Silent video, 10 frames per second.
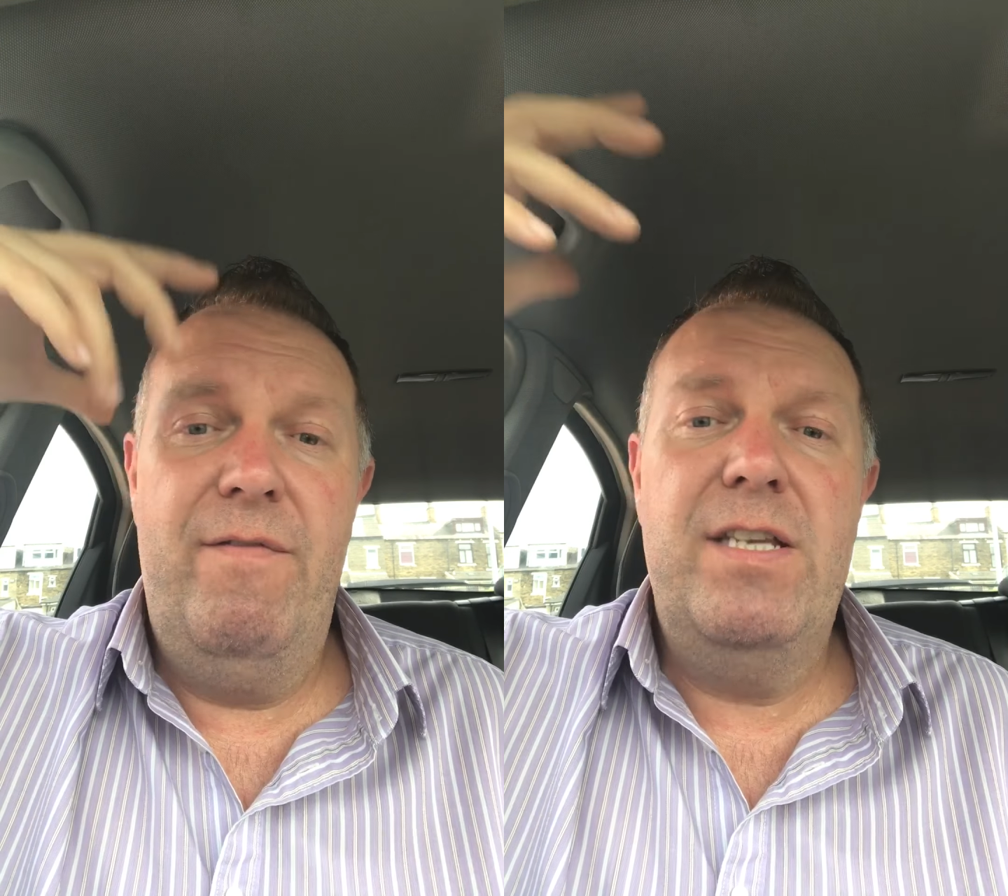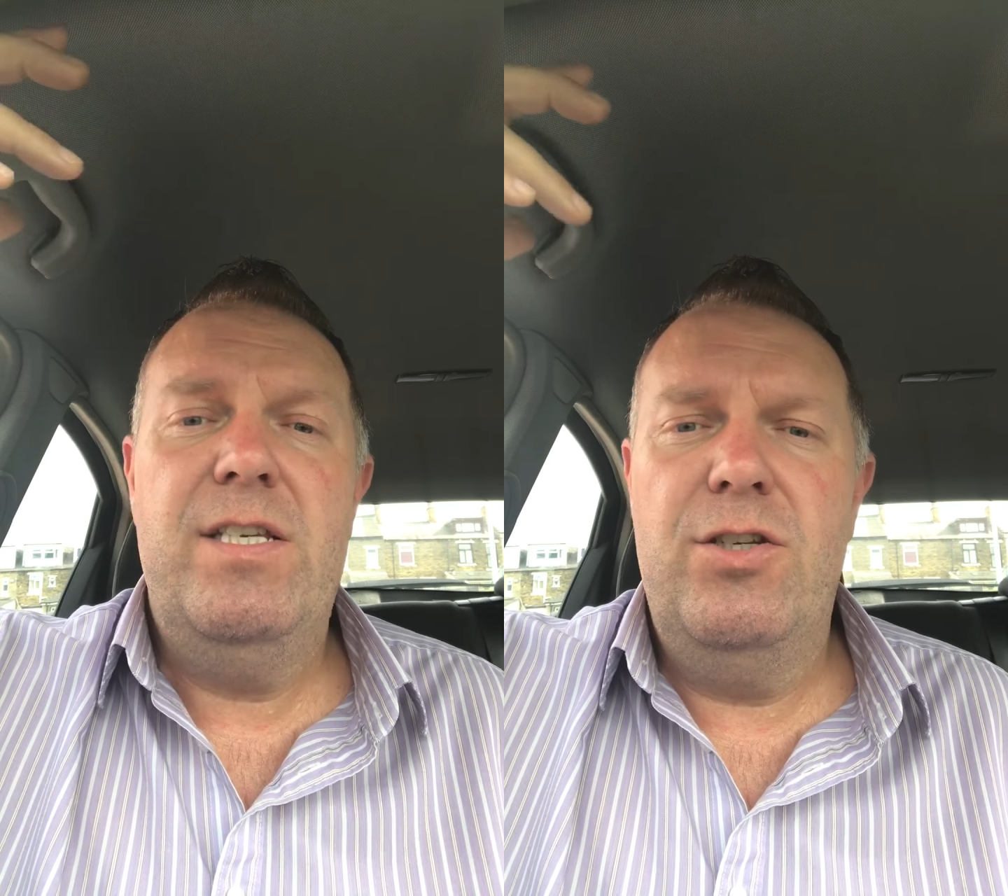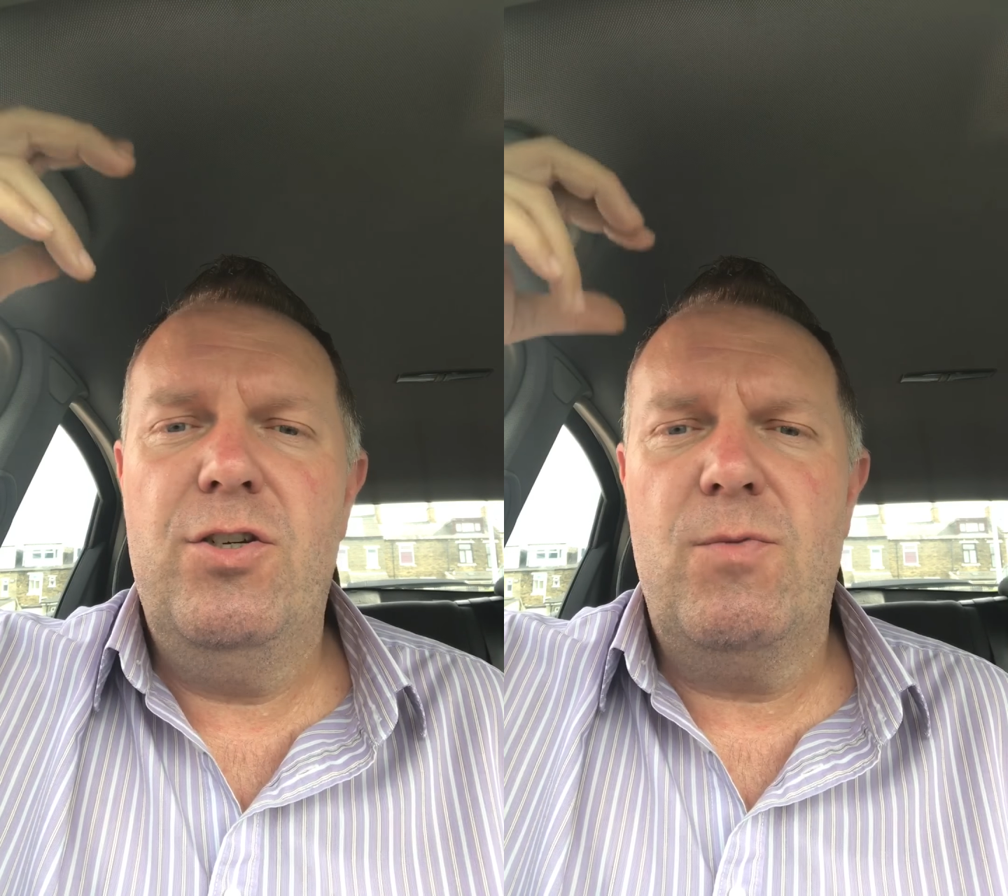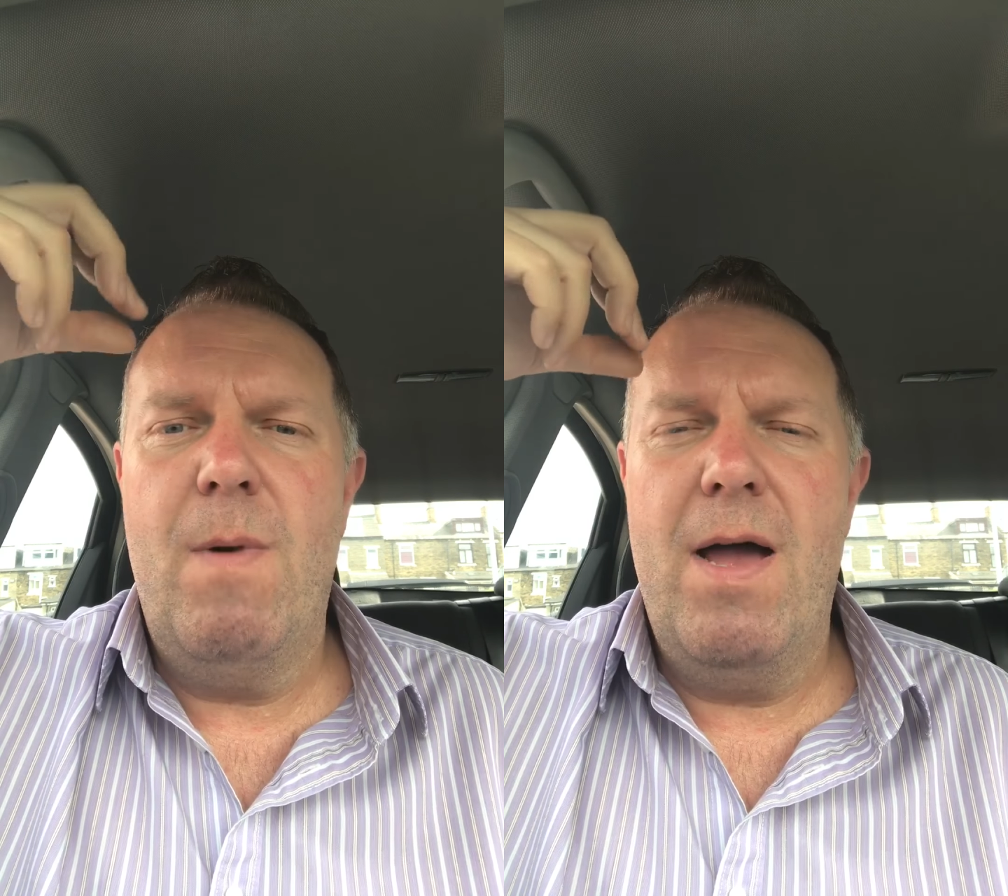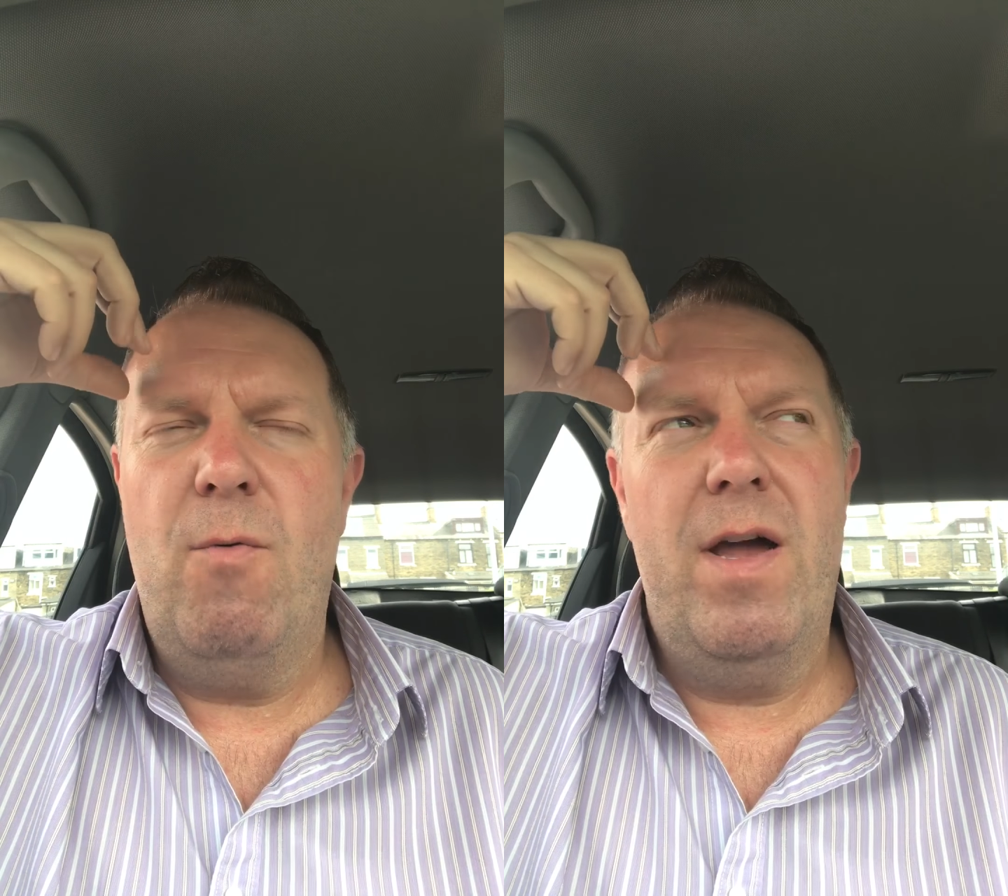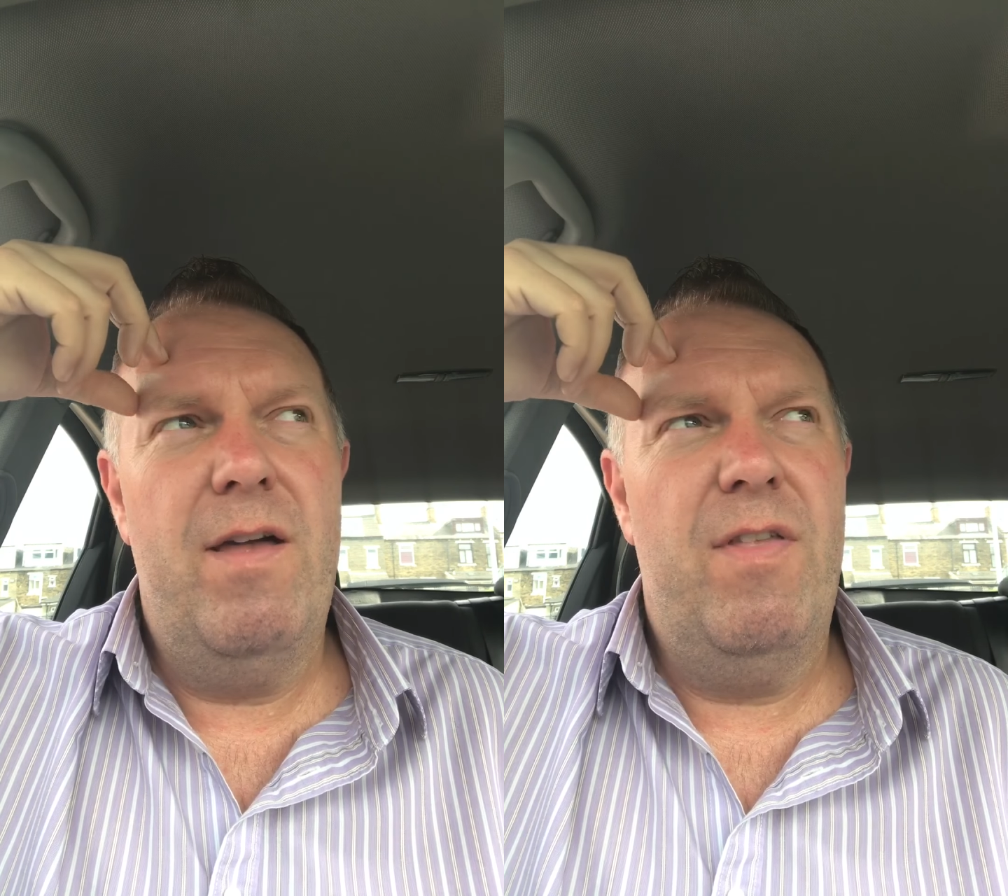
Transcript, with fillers: This is just my way